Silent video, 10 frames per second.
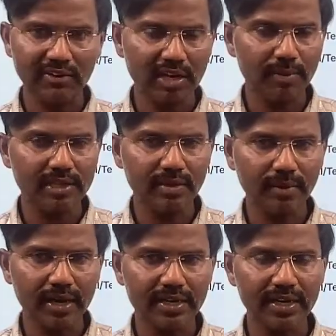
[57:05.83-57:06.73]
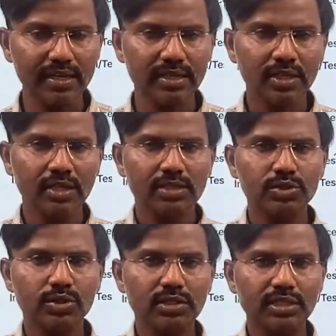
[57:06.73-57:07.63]
available in the market.
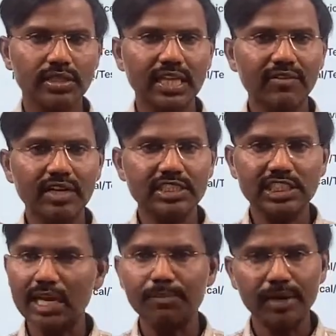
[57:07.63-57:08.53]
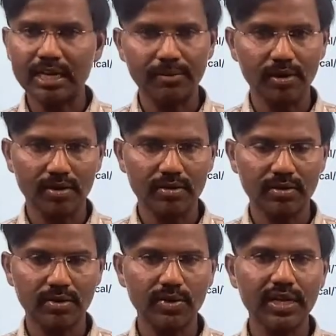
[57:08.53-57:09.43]
So they will self-prickable.
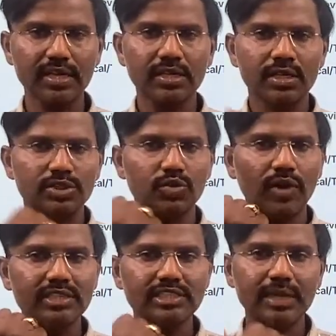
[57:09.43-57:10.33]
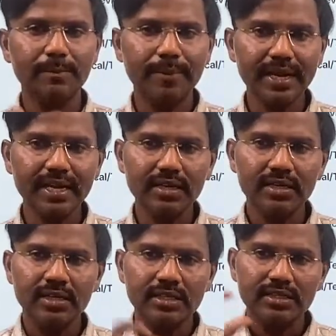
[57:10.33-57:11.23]
Okay. So once they
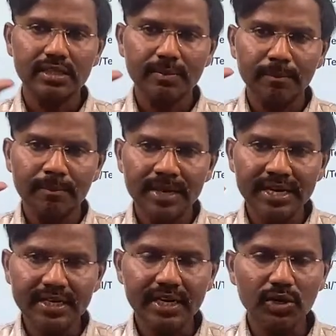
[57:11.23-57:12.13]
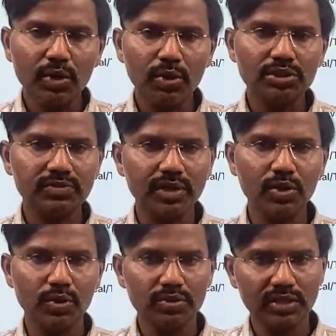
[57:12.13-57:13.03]
prick, the metered dose will
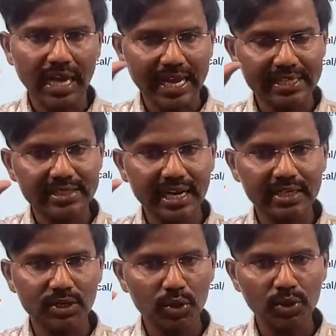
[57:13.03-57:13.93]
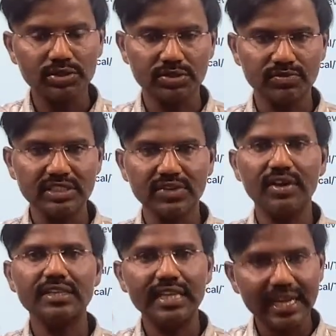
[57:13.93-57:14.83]
go. The exact dose,
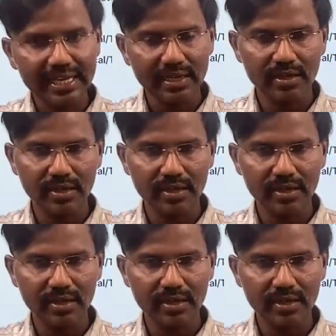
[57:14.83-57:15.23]
whichever they